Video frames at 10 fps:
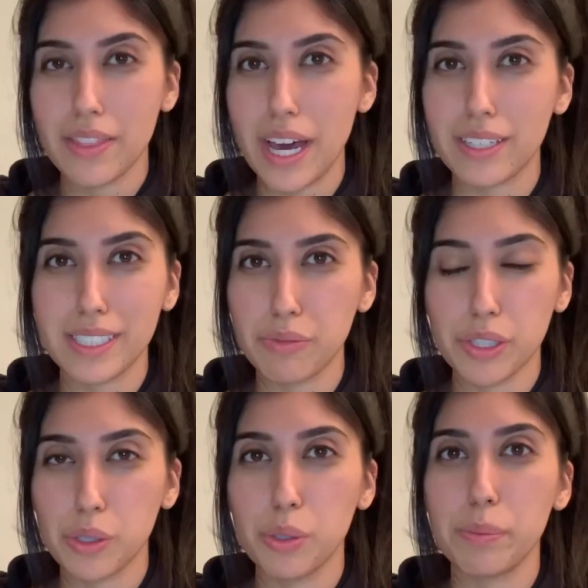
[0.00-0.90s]
that
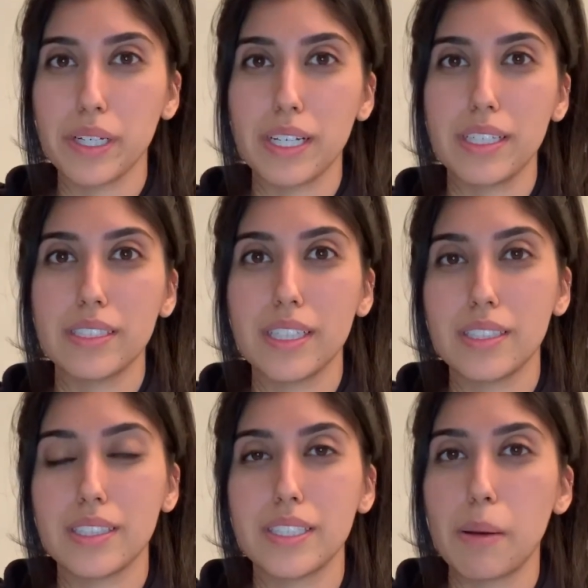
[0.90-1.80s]
difficult because
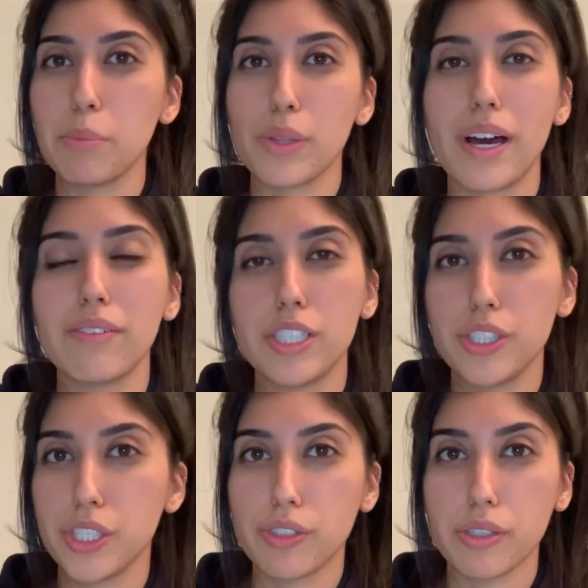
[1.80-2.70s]
it's the temple that I've
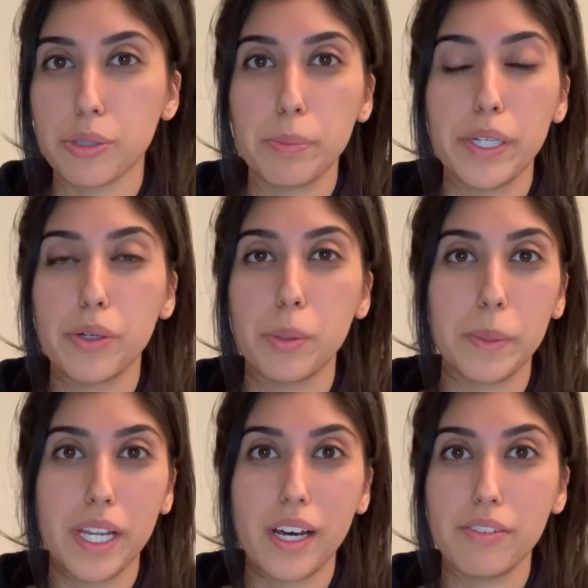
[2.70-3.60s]
literally grown up in all
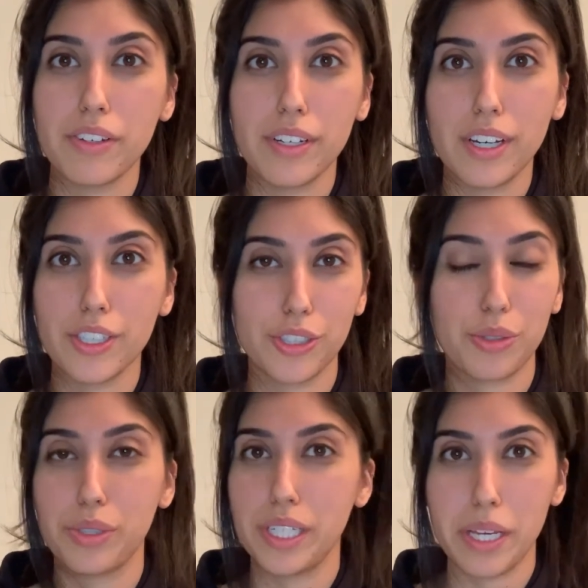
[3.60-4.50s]
my life, and I just
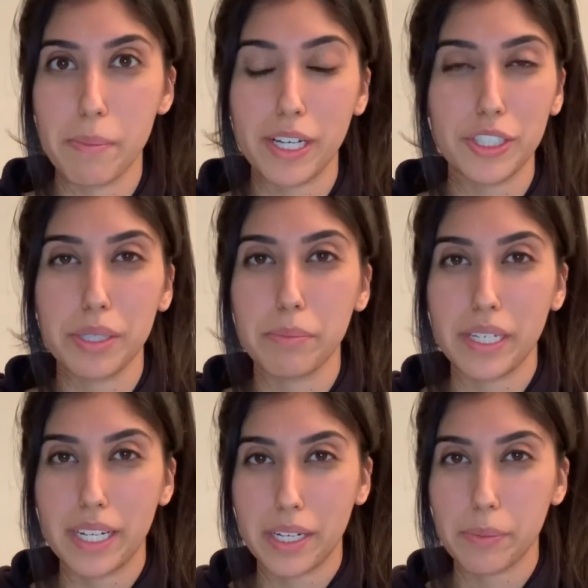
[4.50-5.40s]
couldn't imagine it
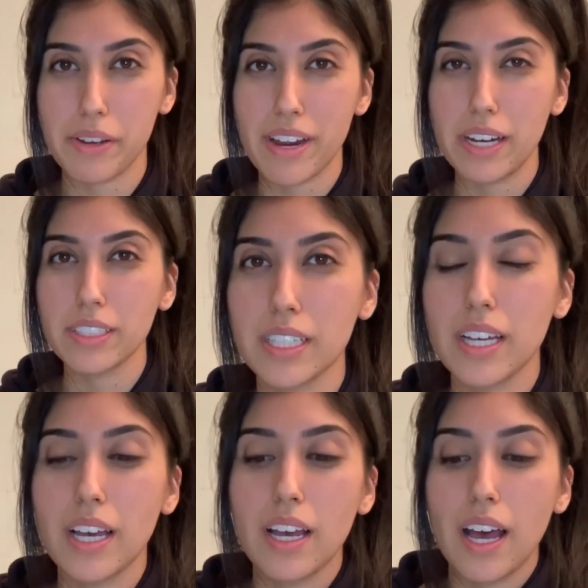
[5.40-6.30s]
being anywhere else.
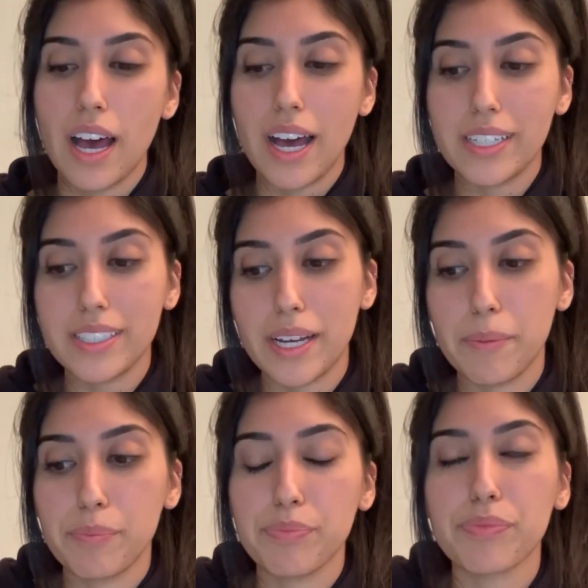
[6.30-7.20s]

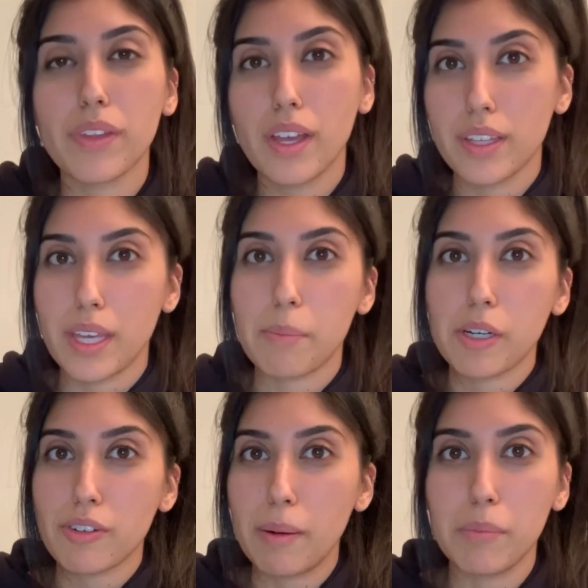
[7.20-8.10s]
And yeah, my
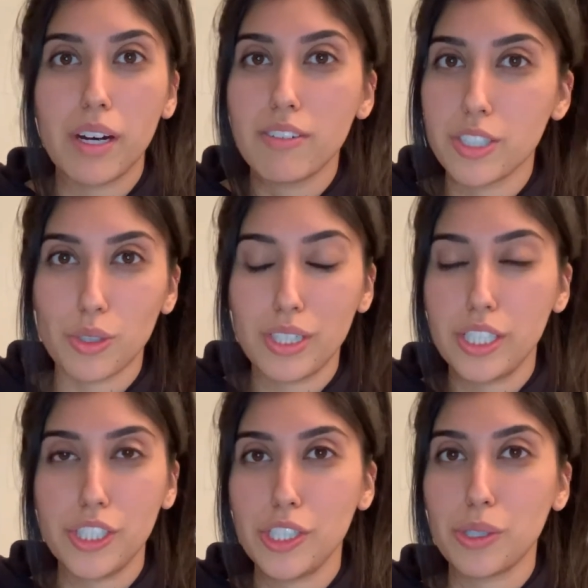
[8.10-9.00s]
grandma, I'd
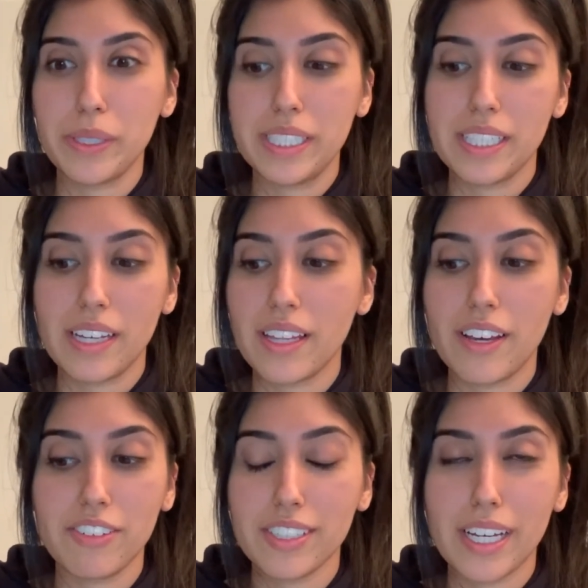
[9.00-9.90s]
literally always see her
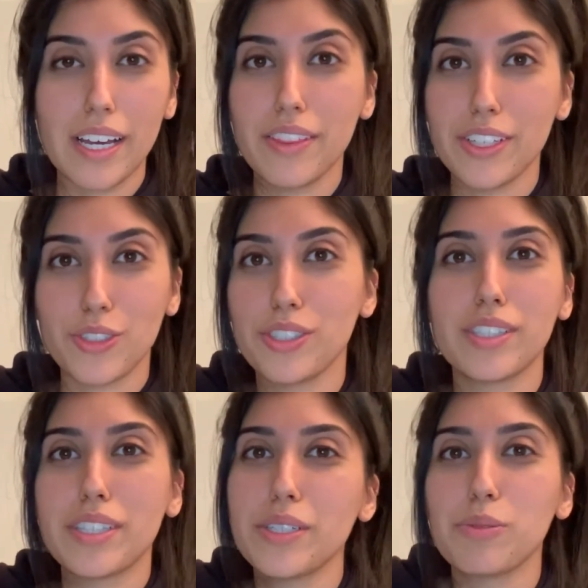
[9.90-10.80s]
there, and yeah,
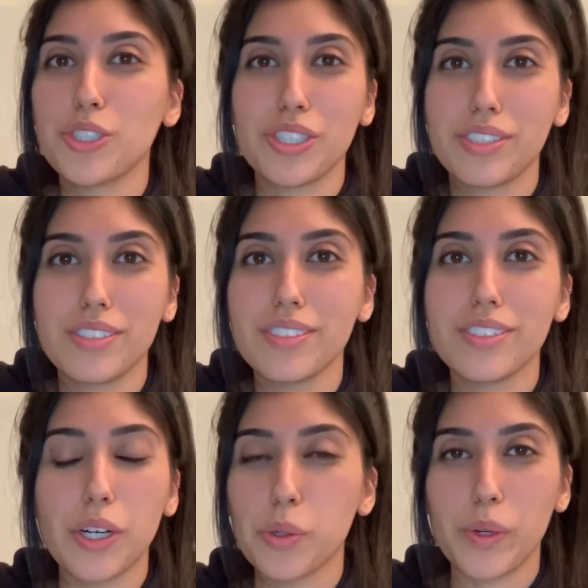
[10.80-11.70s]
it was just
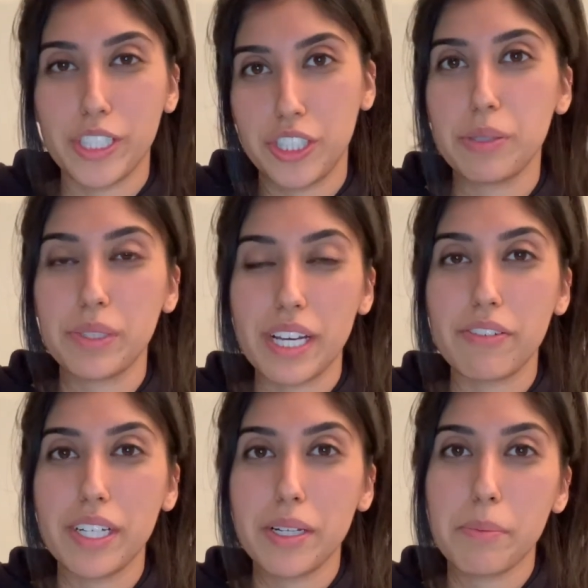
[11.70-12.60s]
no question, it would
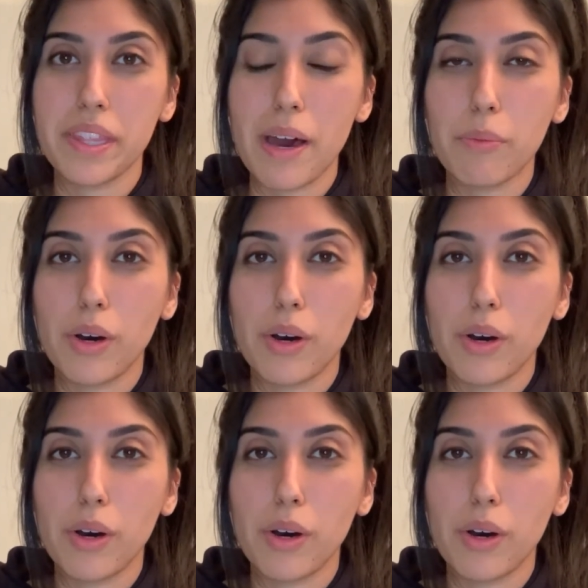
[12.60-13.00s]
definitely be that